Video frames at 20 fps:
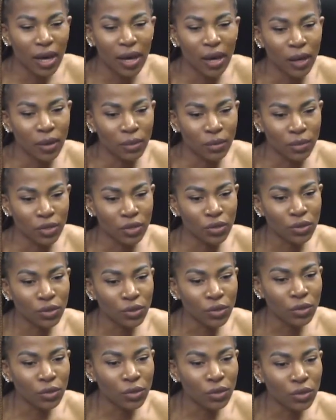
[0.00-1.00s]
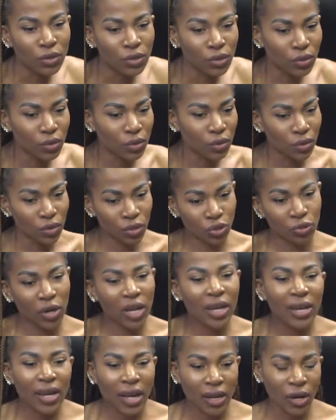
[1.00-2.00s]
To
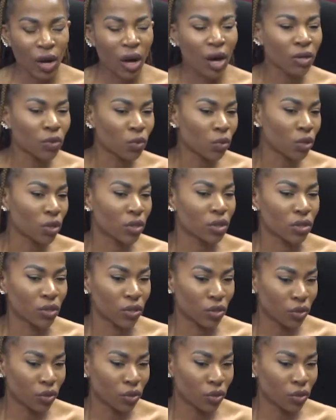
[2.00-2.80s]
shrink an artwork